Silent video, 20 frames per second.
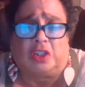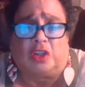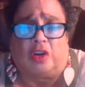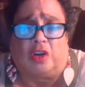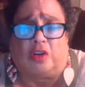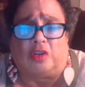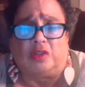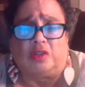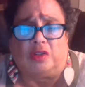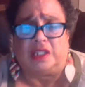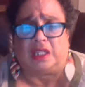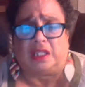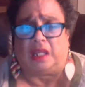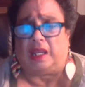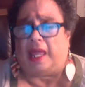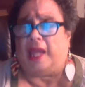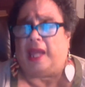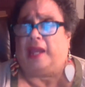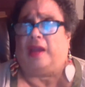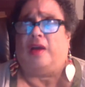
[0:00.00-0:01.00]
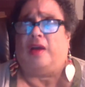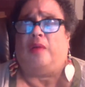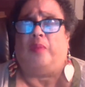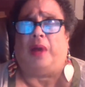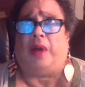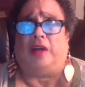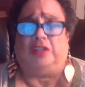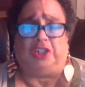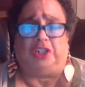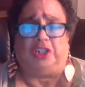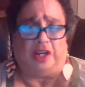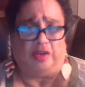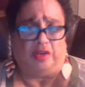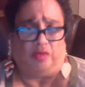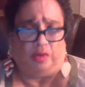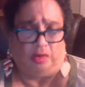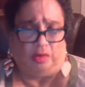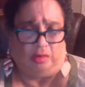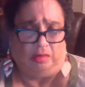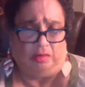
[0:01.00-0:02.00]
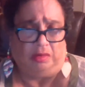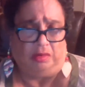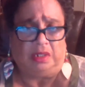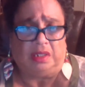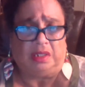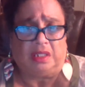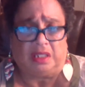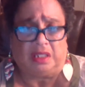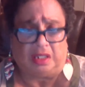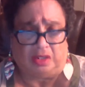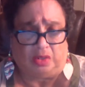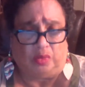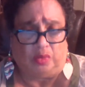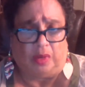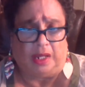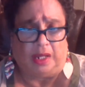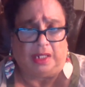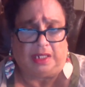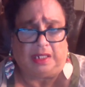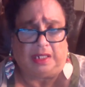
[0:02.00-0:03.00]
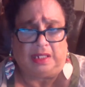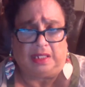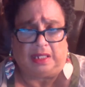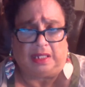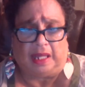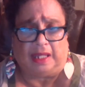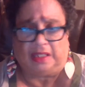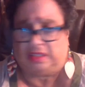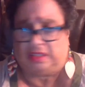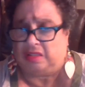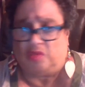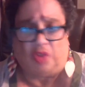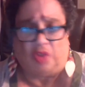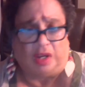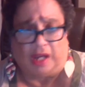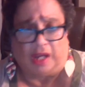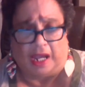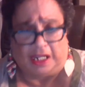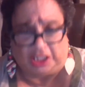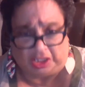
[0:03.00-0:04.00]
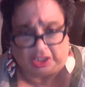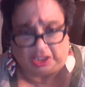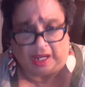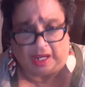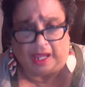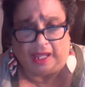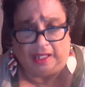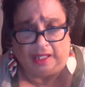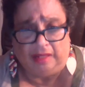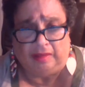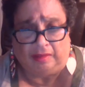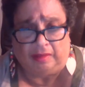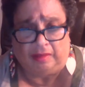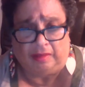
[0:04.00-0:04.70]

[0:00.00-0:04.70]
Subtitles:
circle is about general situations, like someone got shot,